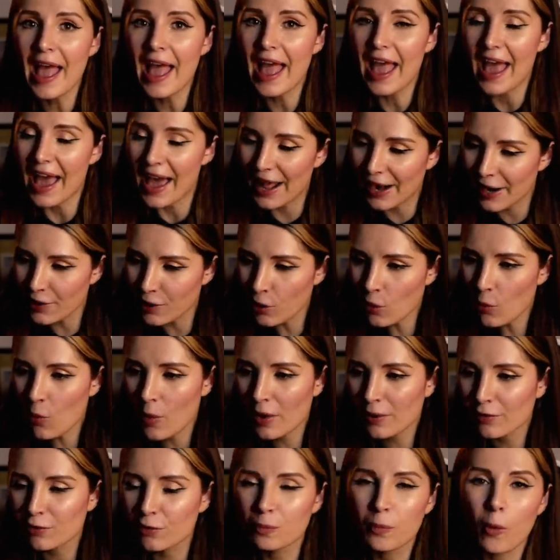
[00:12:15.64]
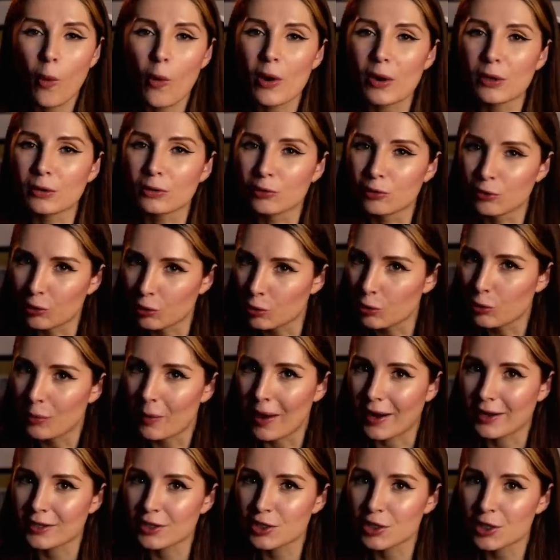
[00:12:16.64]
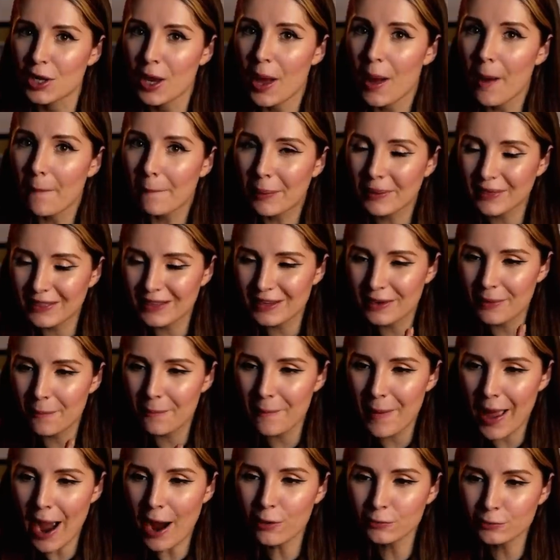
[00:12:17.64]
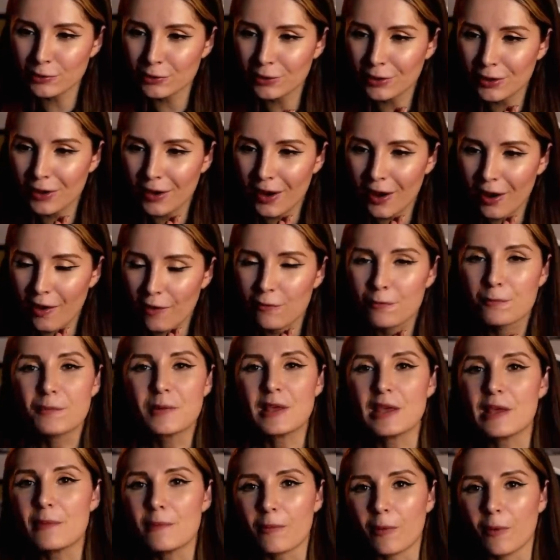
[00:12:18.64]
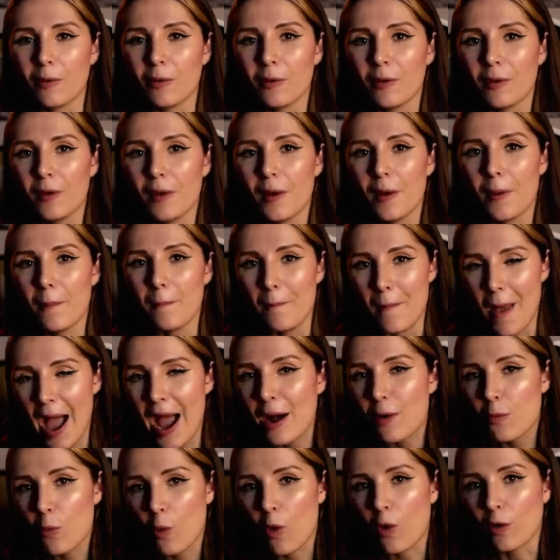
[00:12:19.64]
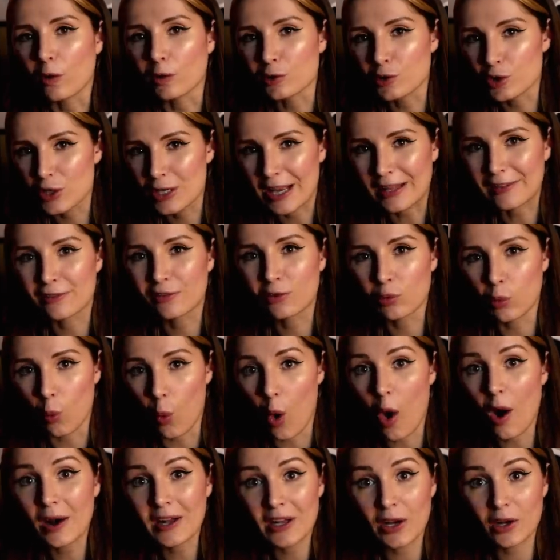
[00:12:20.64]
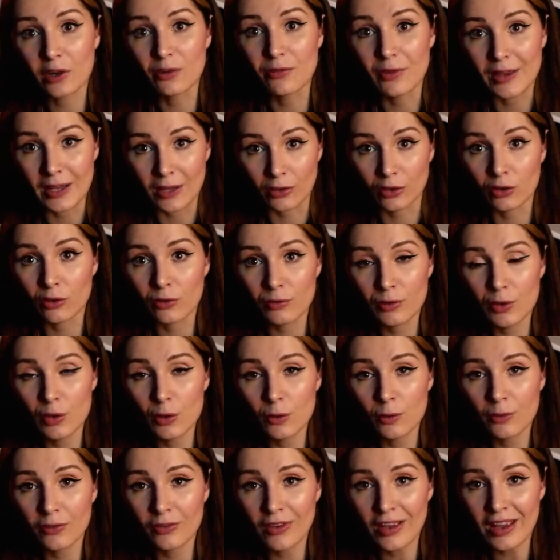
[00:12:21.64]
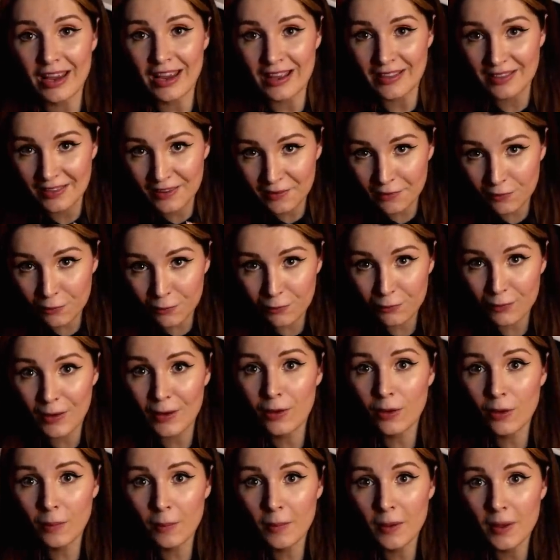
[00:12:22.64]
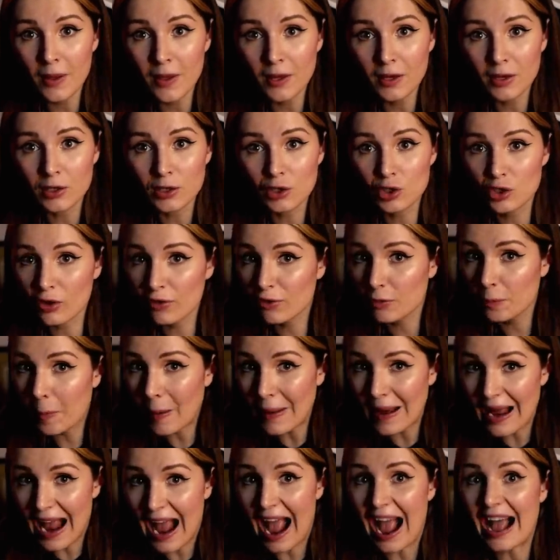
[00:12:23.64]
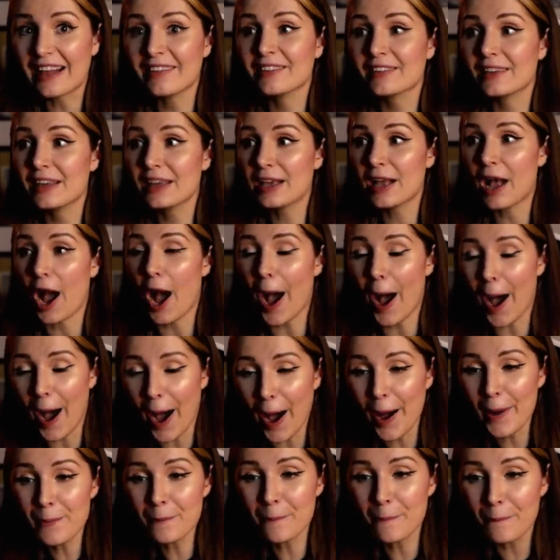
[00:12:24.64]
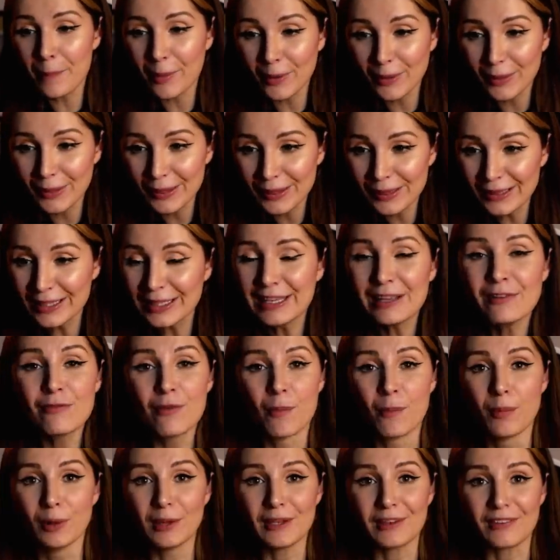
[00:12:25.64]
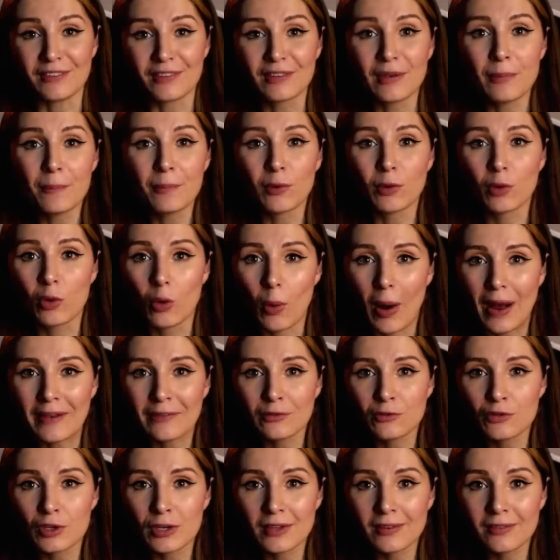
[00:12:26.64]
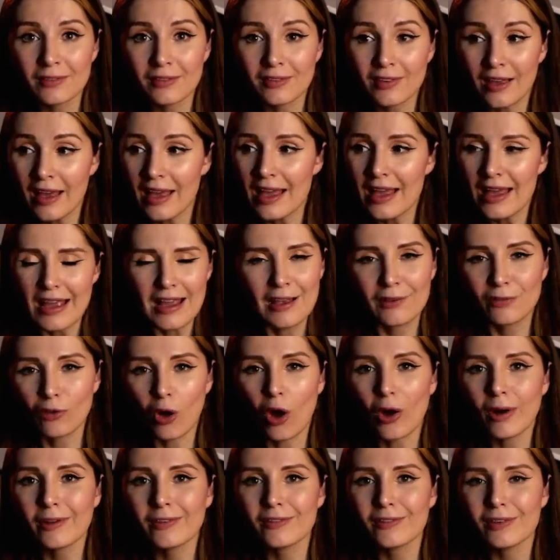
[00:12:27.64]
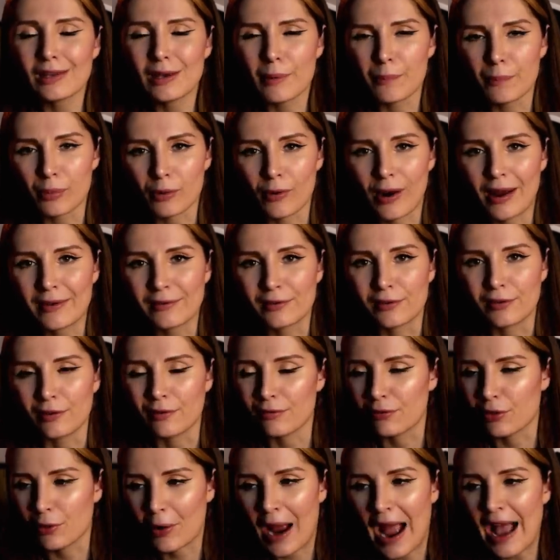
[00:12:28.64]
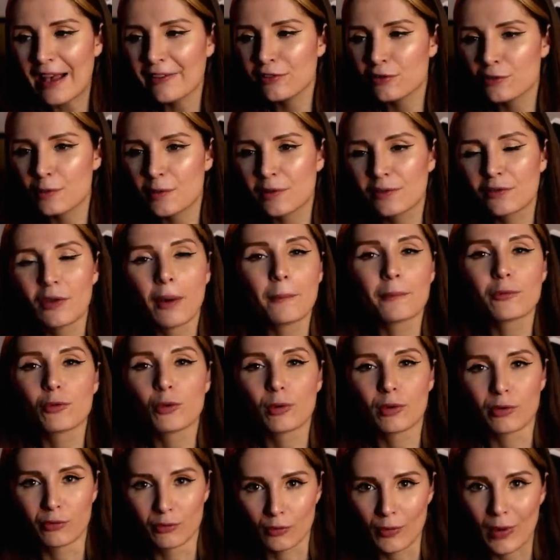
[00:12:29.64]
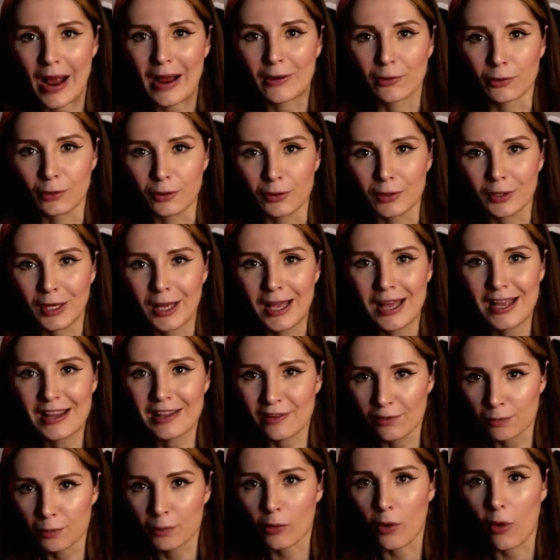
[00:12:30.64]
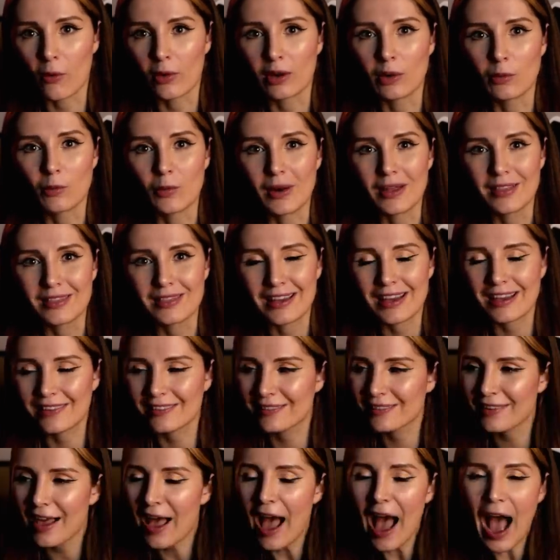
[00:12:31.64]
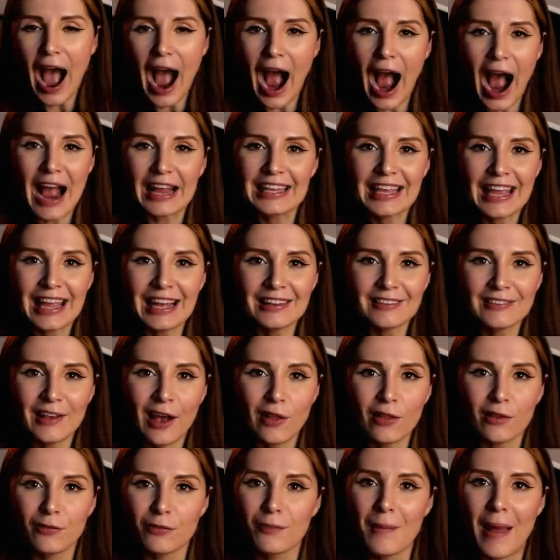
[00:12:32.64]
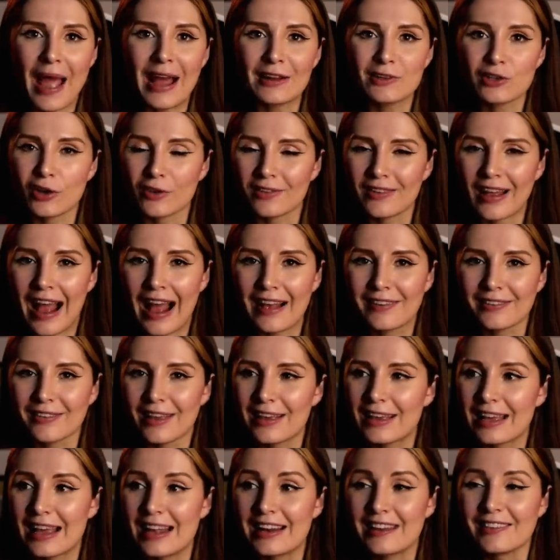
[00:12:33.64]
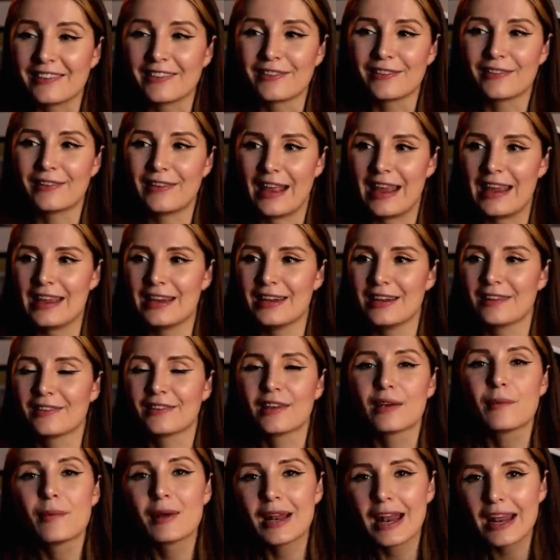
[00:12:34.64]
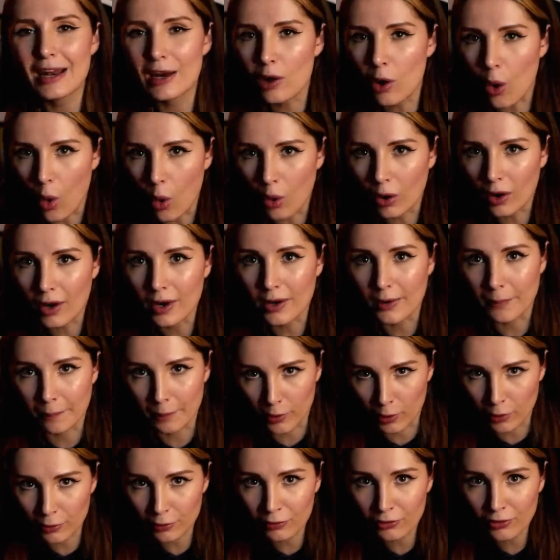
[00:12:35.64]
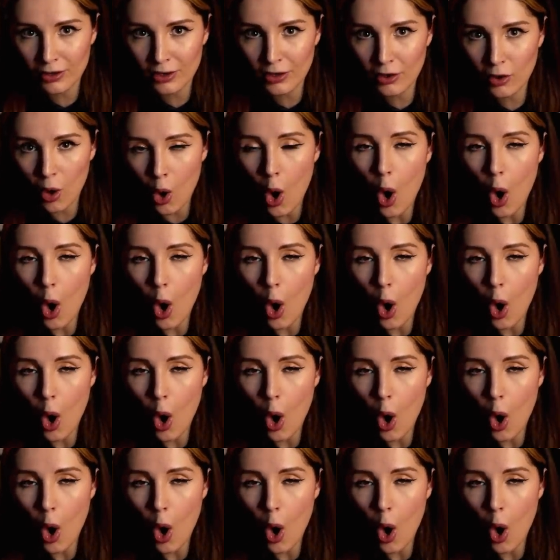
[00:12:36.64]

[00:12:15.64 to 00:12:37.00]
And I don't want to spoil too much, but the amount of people Matt Walsh gets to walk out of interviews in this film just by asking unbelievably simple questions is honestly impressive. There has to be some sort of record he's broken with this. I can't tell if Matt just has like an insane, intimidating aura in person,